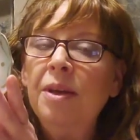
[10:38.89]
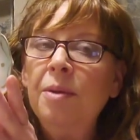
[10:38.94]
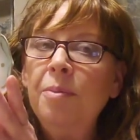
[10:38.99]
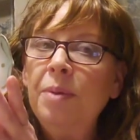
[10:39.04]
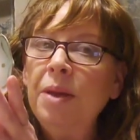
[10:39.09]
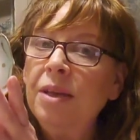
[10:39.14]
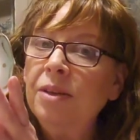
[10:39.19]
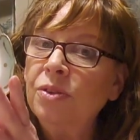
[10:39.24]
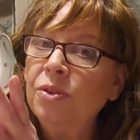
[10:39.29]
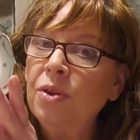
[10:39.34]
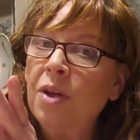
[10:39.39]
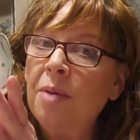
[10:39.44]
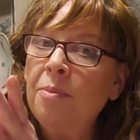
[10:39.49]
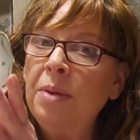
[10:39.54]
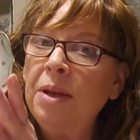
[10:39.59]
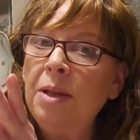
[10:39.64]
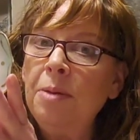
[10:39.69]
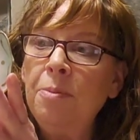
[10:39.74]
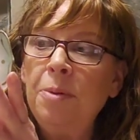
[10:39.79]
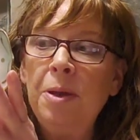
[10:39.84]
because not
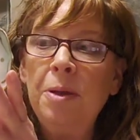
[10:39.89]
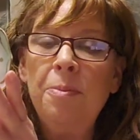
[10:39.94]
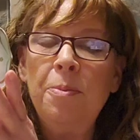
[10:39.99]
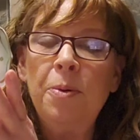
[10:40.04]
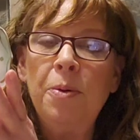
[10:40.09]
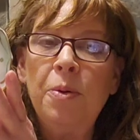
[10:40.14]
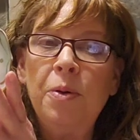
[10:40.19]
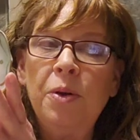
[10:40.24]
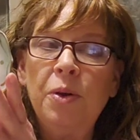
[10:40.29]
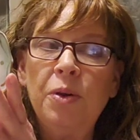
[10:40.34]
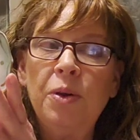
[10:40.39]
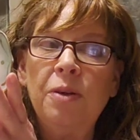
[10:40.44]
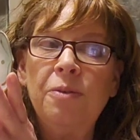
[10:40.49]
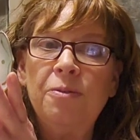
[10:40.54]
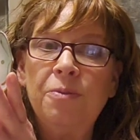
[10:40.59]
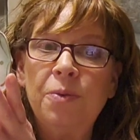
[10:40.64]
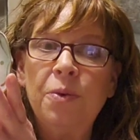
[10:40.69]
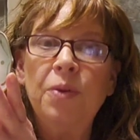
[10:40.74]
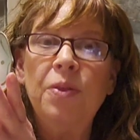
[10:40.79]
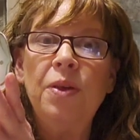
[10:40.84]
many people could
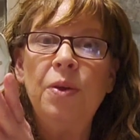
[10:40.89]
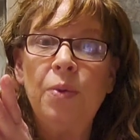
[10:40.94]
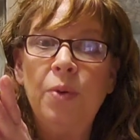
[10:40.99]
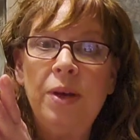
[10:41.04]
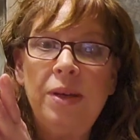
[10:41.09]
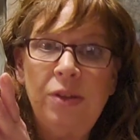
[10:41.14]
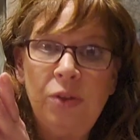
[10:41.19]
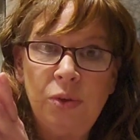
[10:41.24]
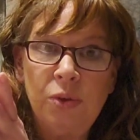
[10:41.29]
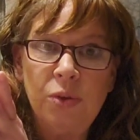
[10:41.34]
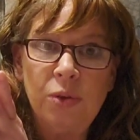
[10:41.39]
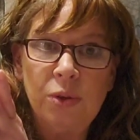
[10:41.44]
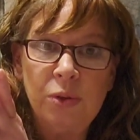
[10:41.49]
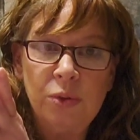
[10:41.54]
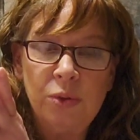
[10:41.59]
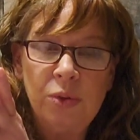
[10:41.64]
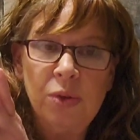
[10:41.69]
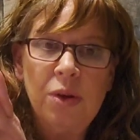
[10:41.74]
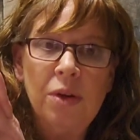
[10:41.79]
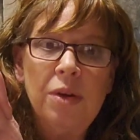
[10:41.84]
afford the
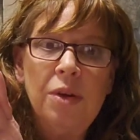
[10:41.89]
oysters